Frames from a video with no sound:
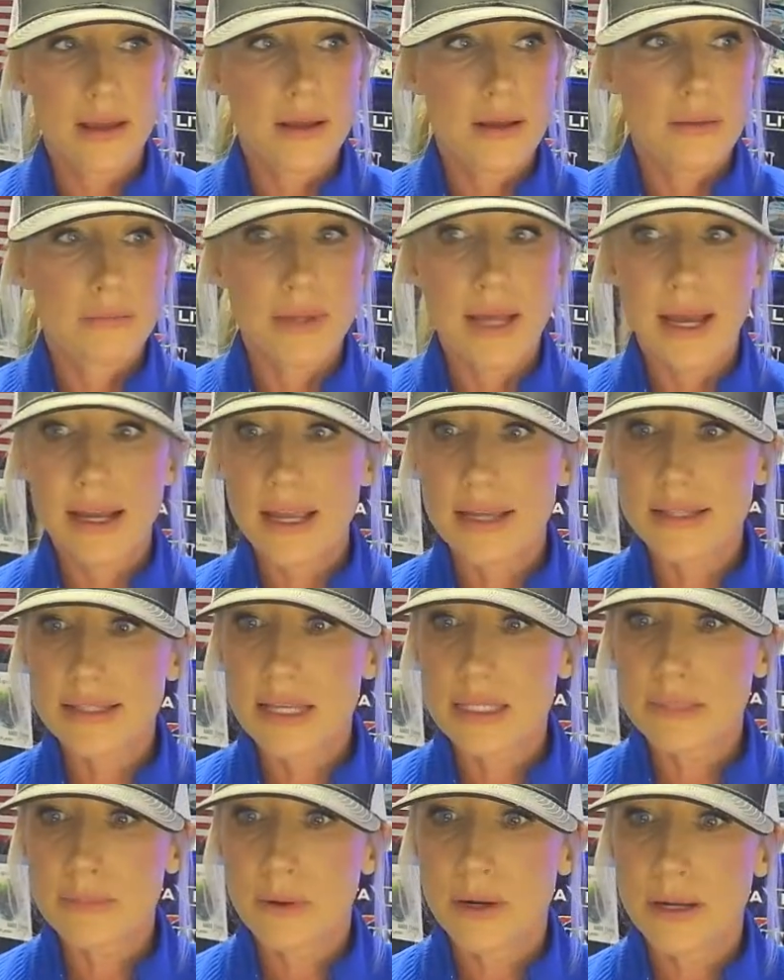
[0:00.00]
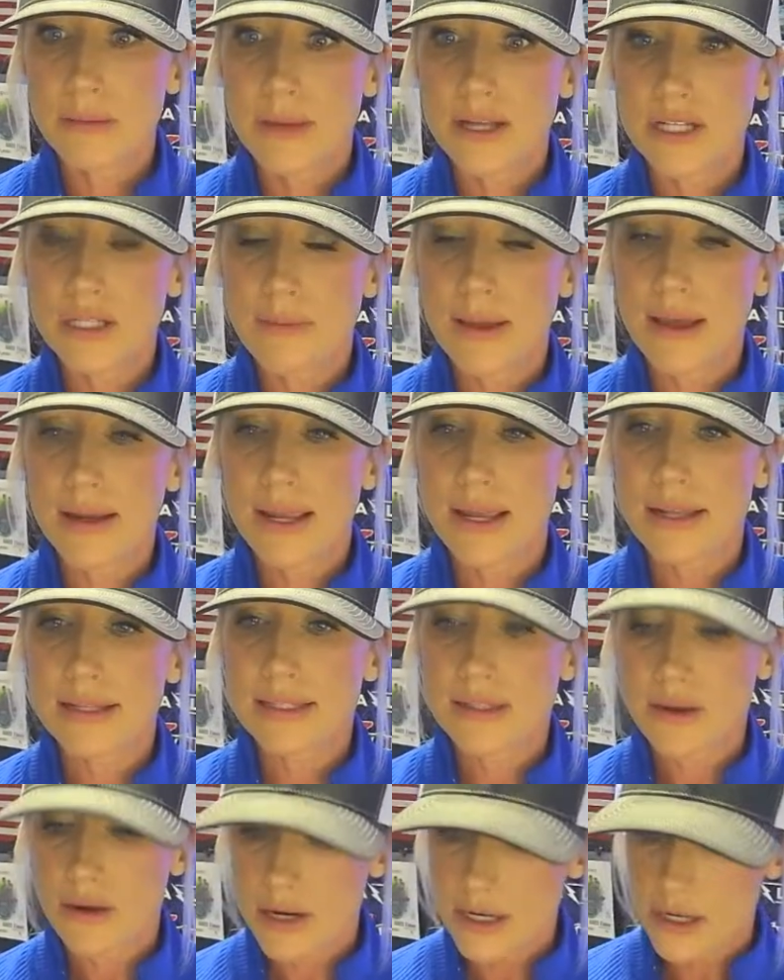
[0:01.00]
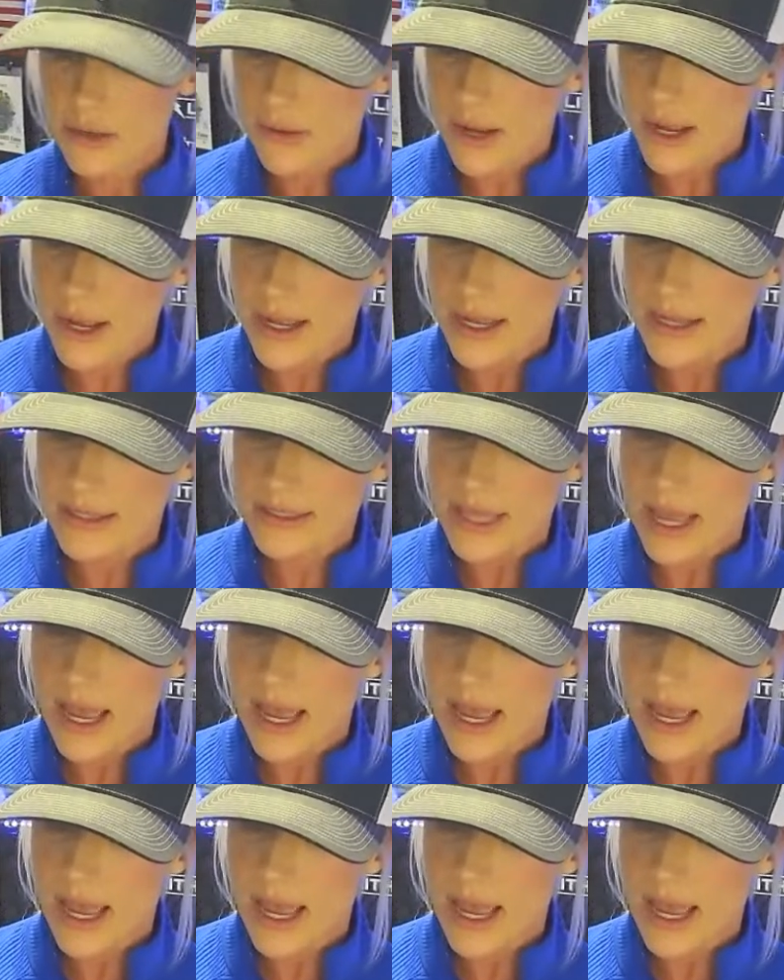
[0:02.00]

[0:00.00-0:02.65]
but I guess that's pretty much about it. Sorry, you guys.